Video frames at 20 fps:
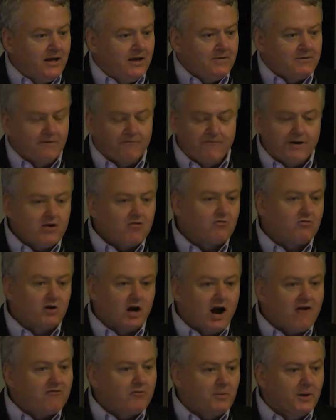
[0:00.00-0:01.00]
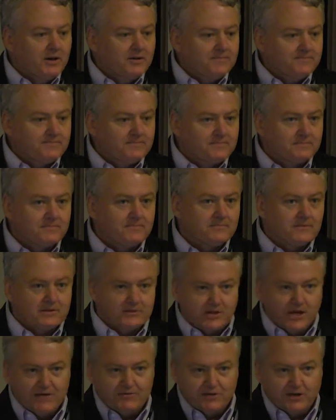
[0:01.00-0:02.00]
The federal government,
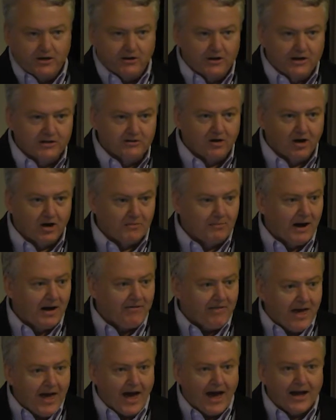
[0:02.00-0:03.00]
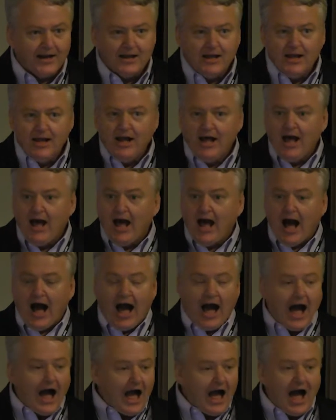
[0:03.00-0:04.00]
Jeff's here, he can talk about that
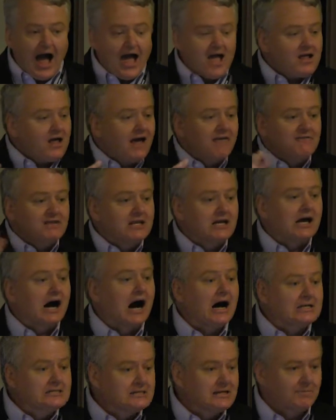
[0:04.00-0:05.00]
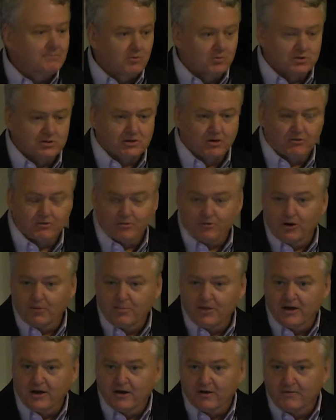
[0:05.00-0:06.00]
I don't have any concept of what's going on up
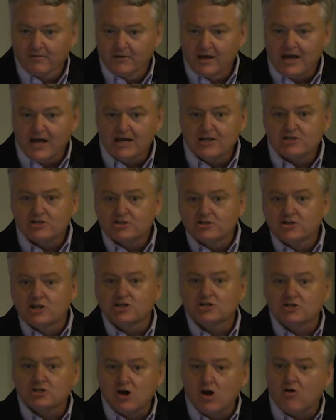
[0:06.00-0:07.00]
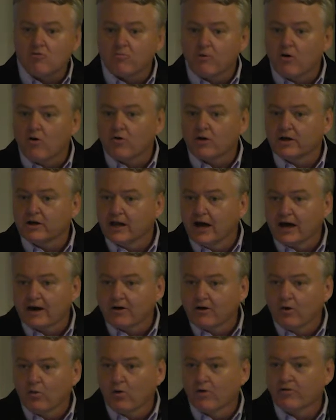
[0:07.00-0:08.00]
there. It's just so broken, I don't
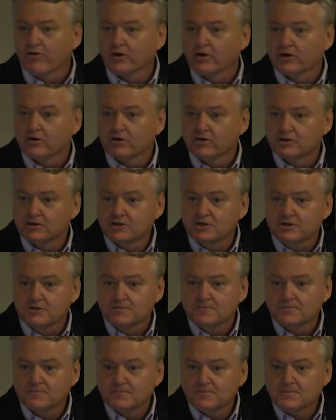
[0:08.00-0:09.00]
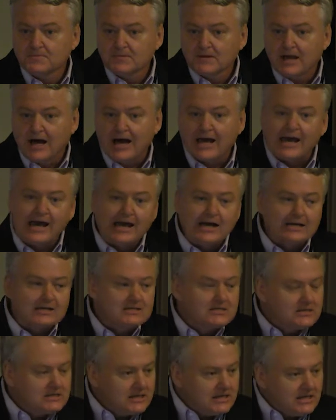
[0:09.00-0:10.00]
know what they're going to do. I can't
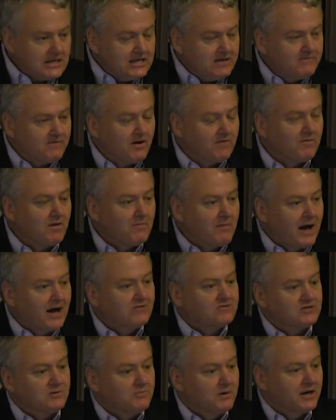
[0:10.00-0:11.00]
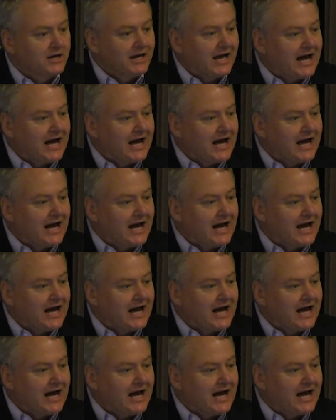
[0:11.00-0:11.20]
conceive of the amounts of money.